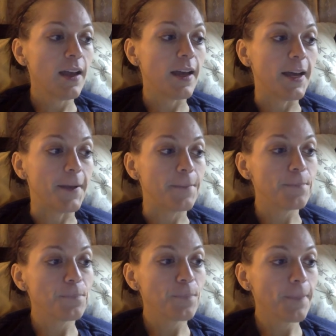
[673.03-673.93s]

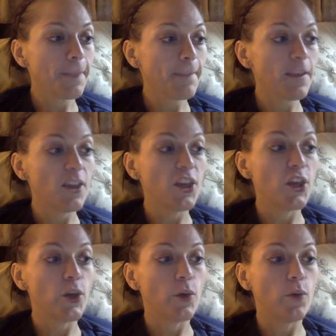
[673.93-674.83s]
Um,
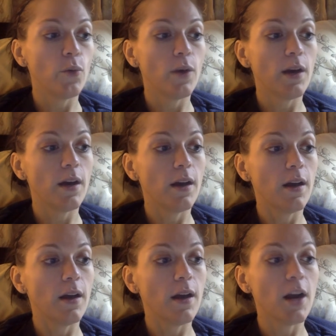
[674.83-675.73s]
you
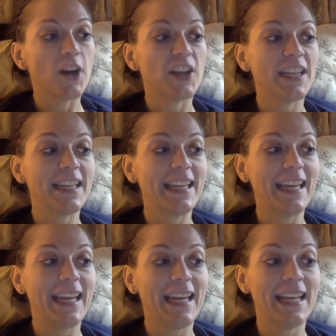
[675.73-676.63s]
are going to
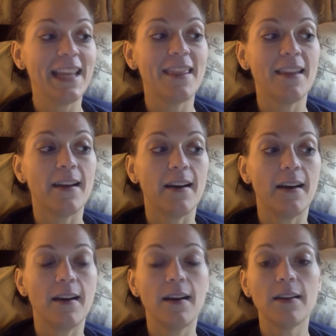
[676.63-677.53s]
need the
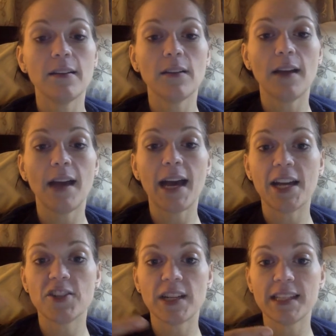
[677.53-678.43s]

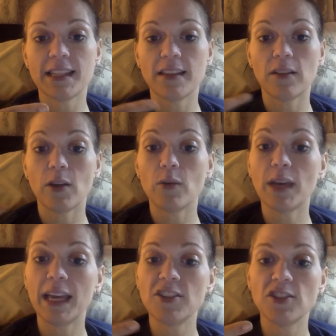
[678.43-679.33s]
address and the
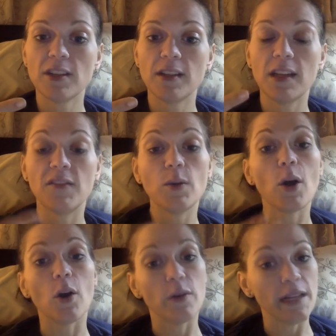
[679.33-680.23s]
location if you
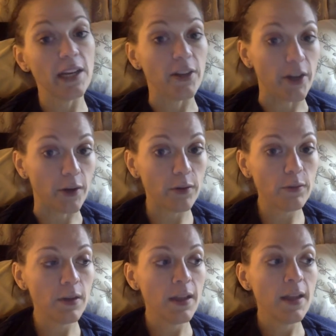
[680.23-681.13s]
already know.
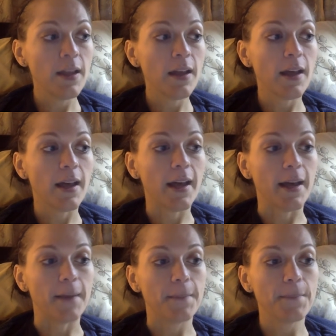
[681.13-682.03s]

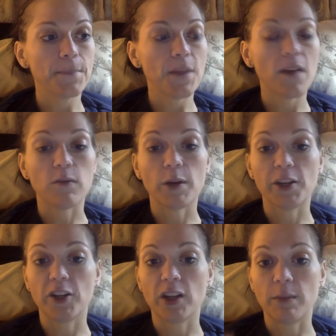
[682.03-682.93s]
Um, of where
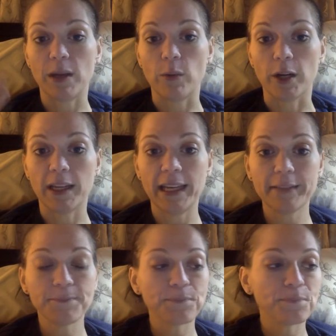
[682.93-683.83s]
you're going to be working.